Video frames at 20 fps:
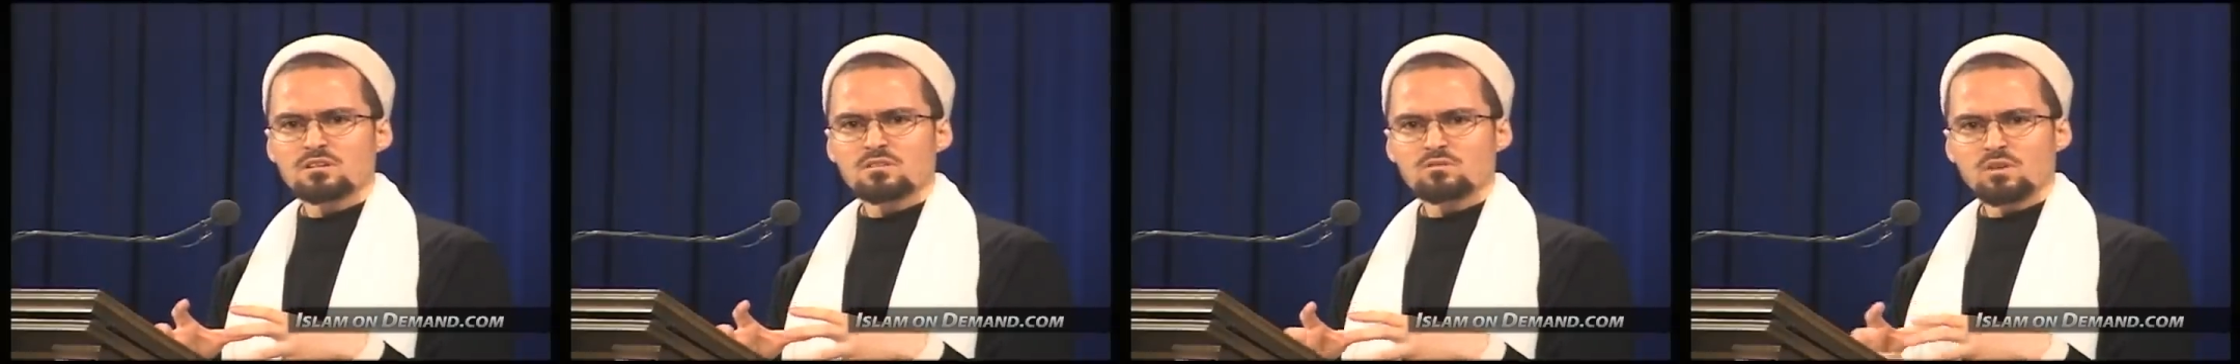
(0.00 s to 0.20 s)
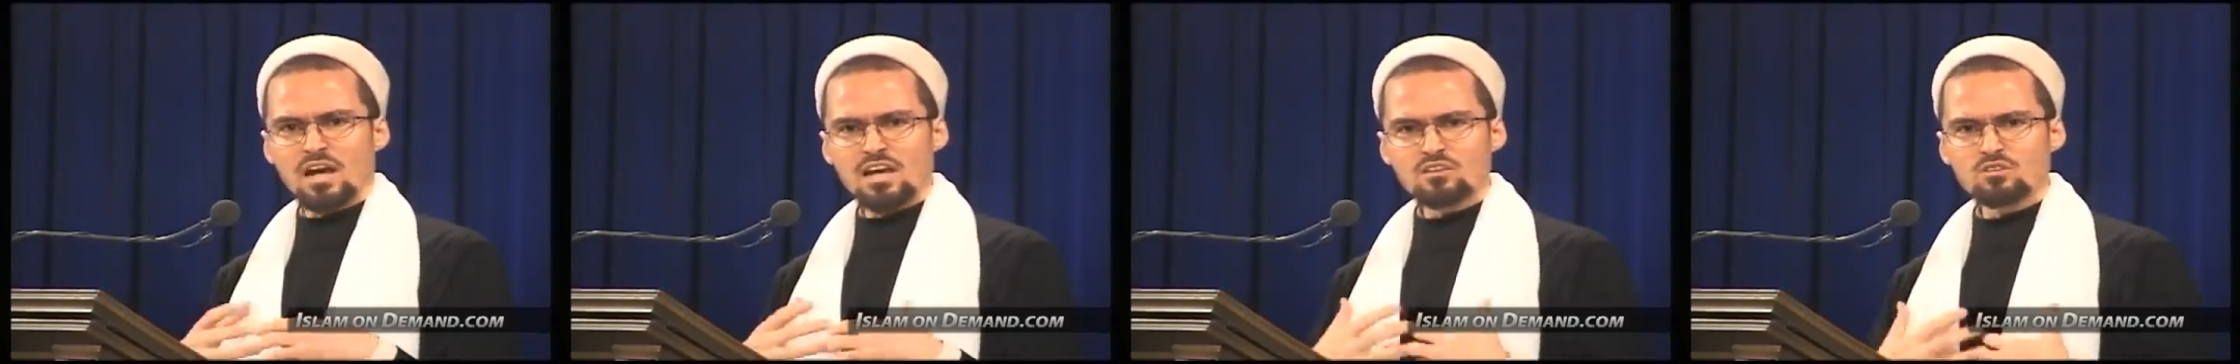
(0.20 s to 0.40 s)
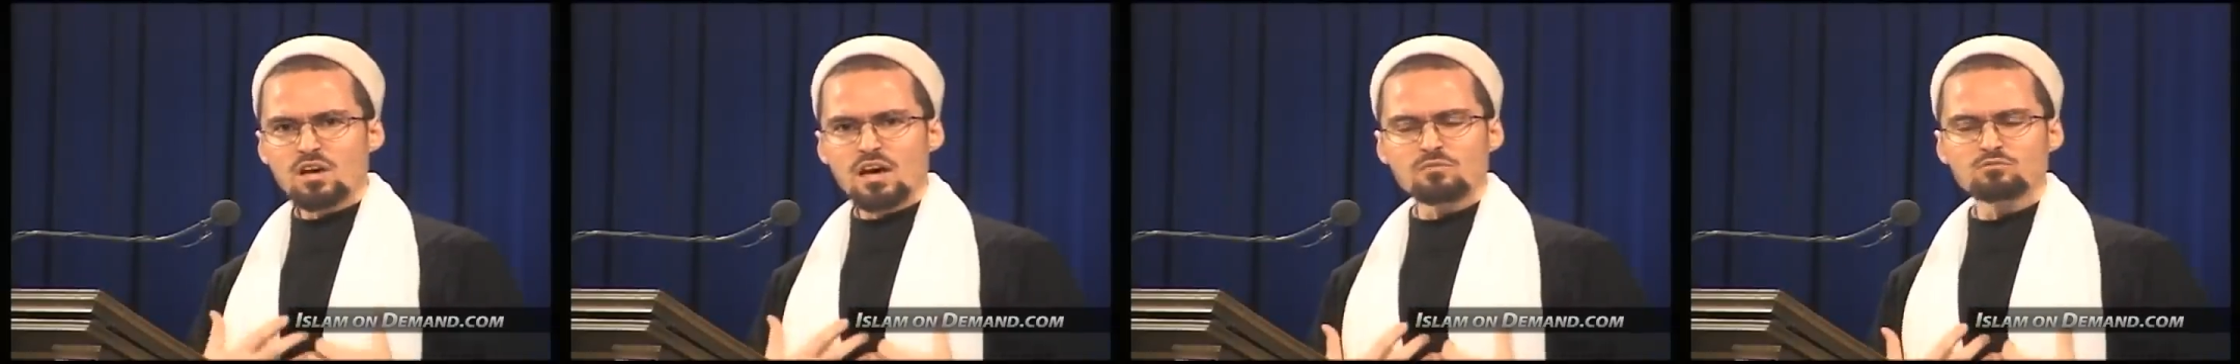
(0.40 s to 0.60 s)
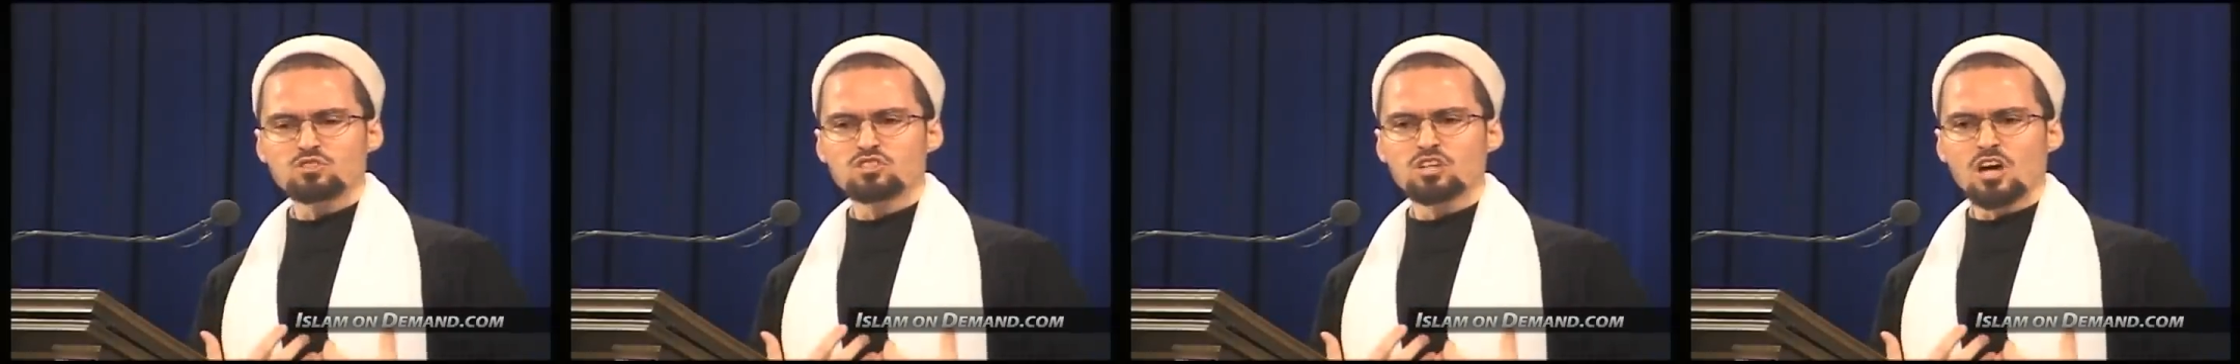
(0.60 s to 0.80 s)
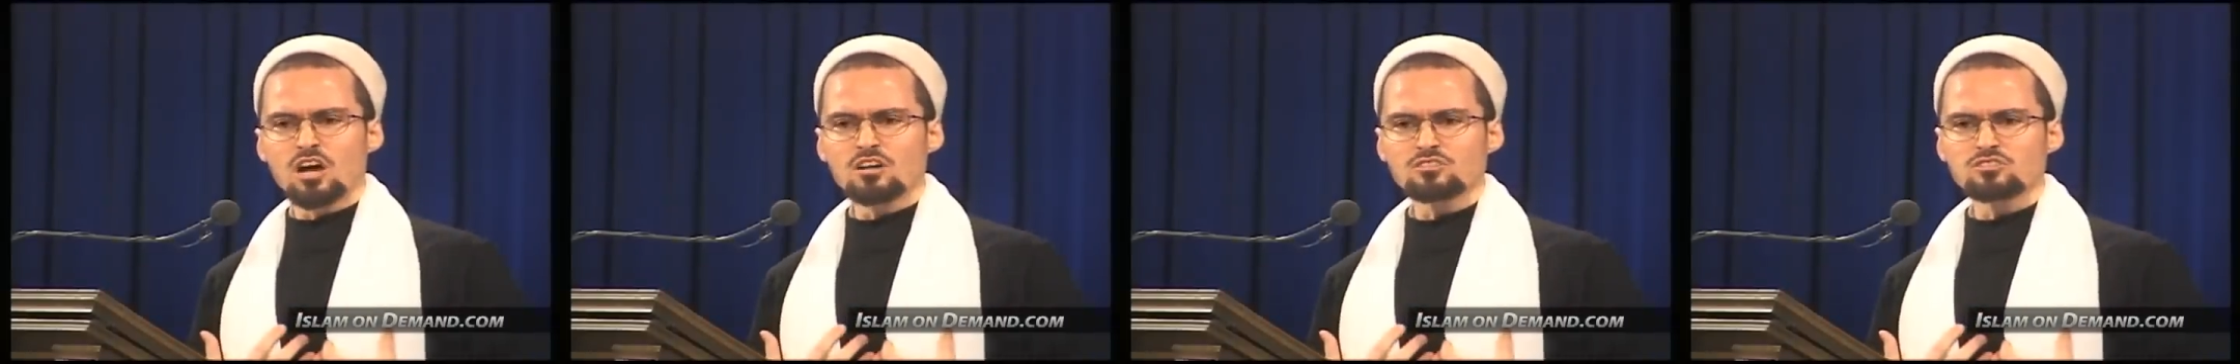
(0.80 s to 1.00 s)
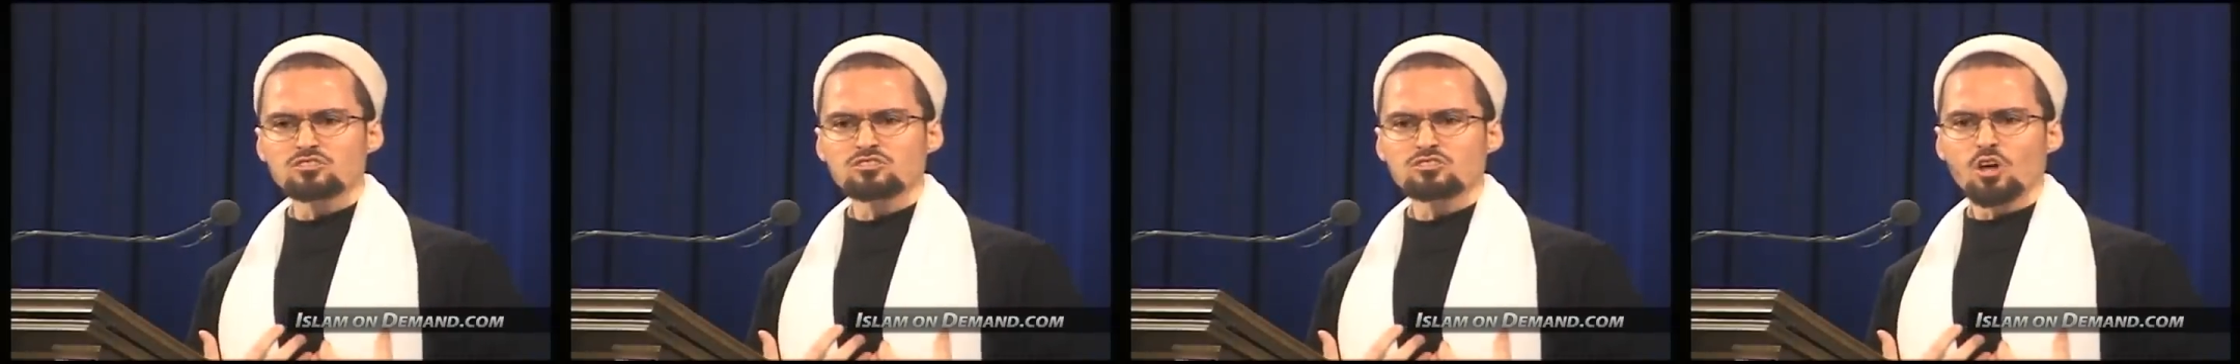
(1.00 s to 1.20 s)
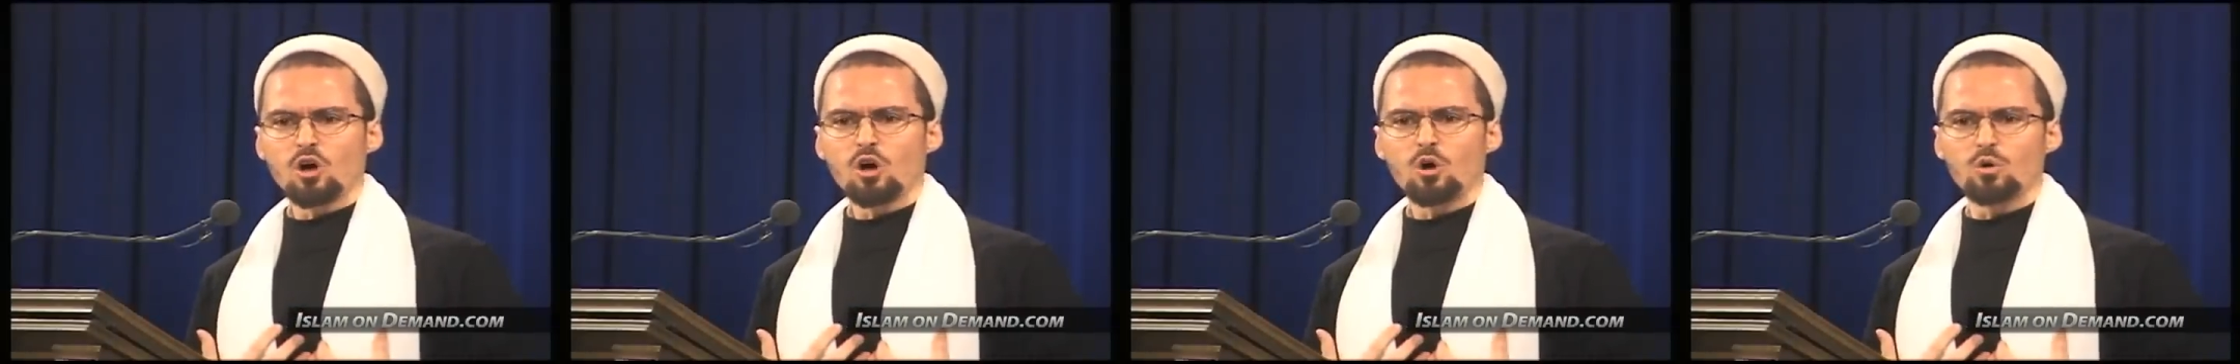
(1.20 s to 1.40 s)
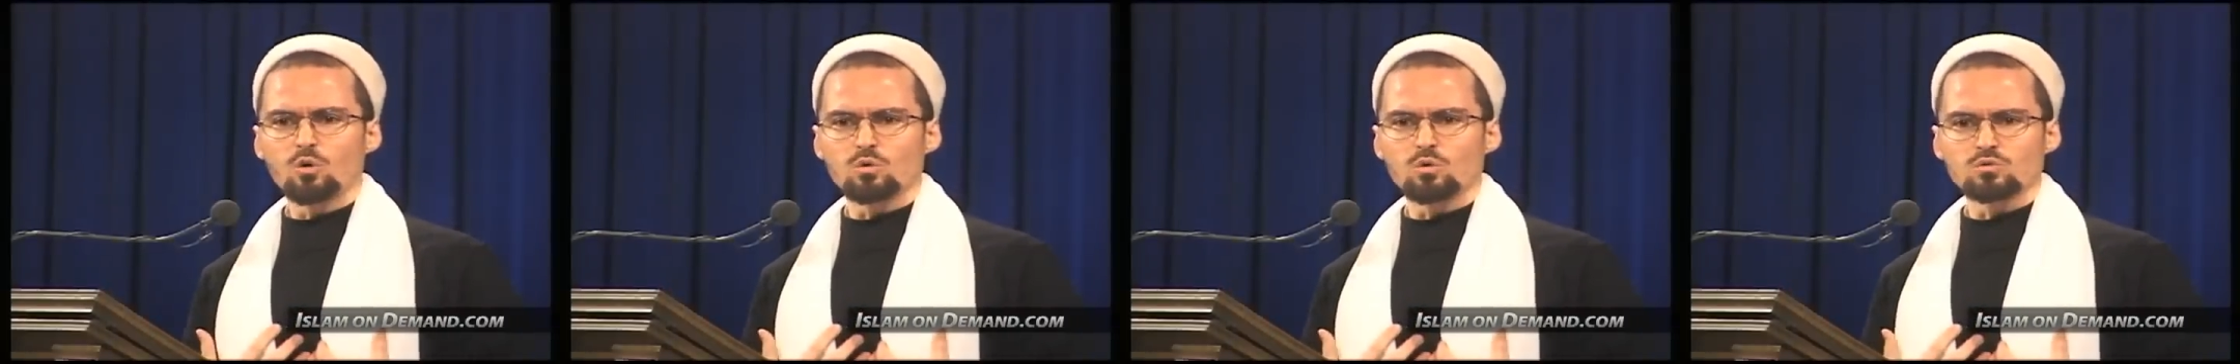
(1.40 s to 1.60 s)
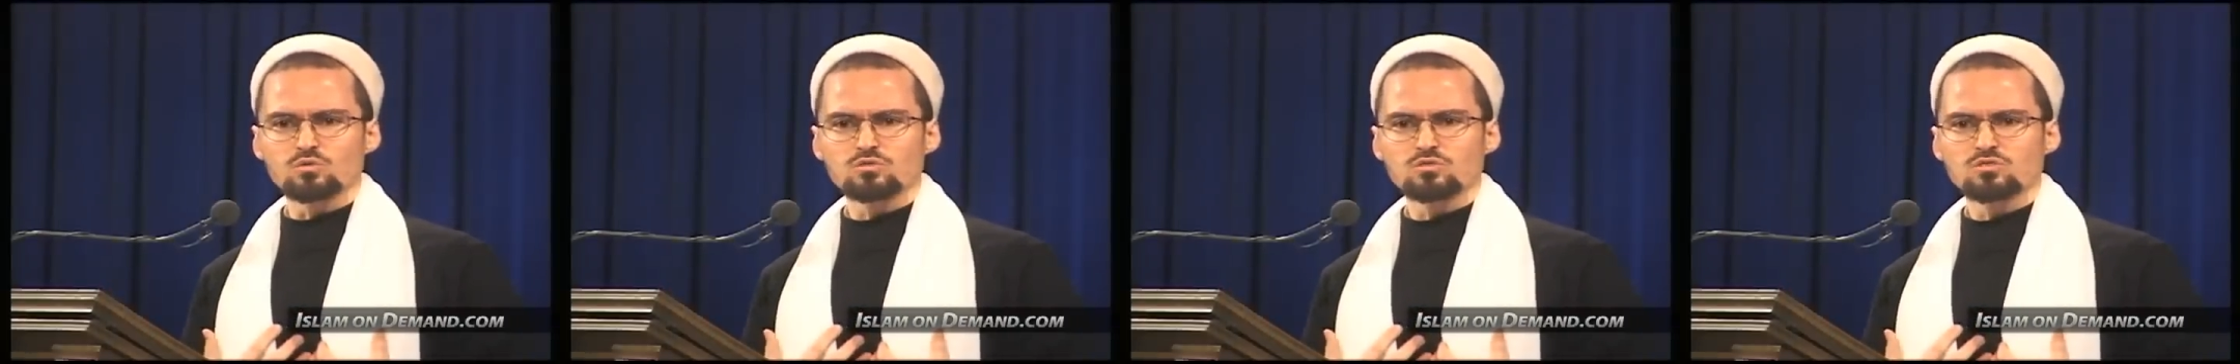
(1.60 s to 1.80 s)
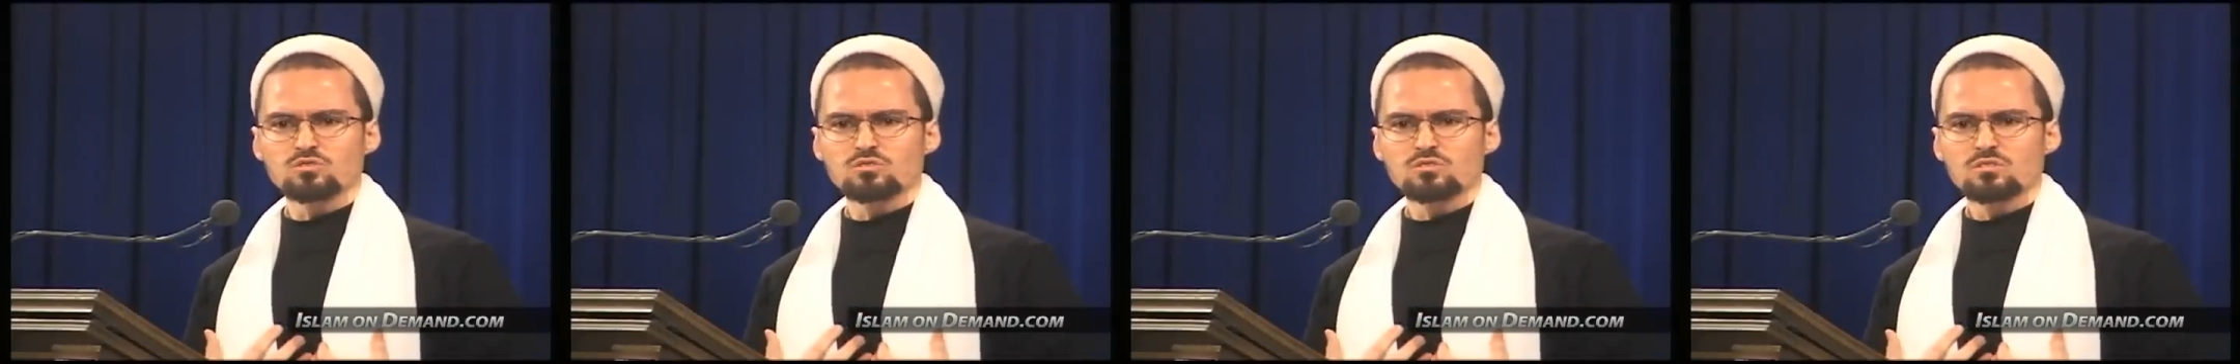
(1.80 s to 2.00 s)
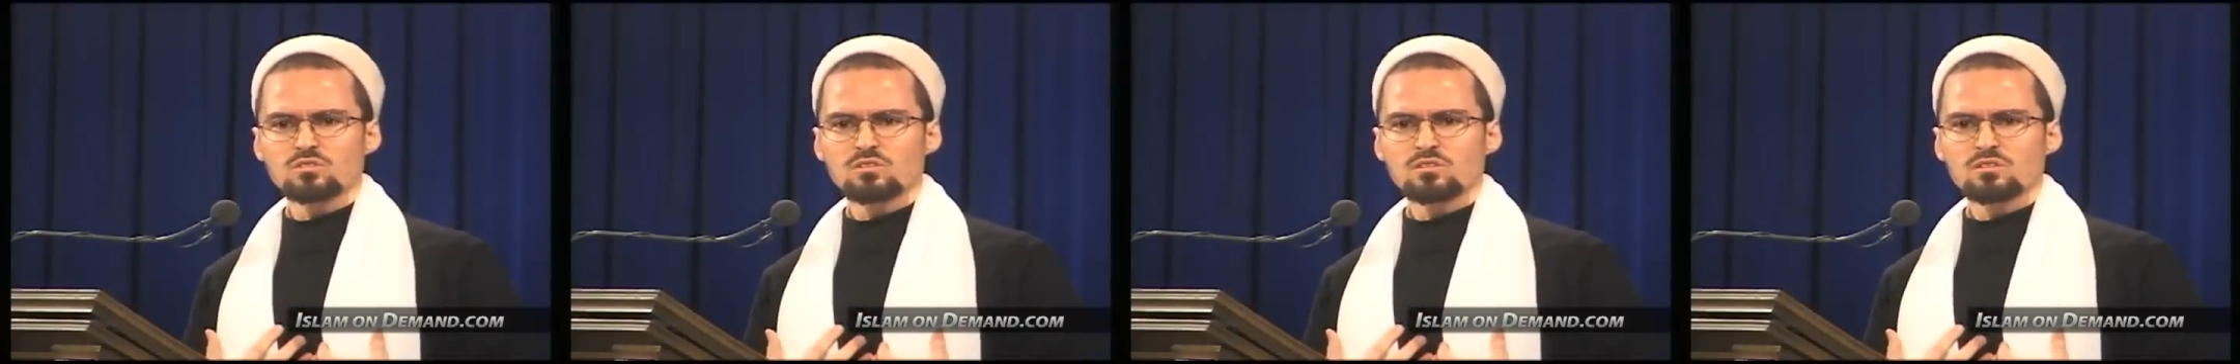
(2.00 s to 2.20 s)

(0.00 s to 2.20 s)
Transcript: Right? You have junk souls.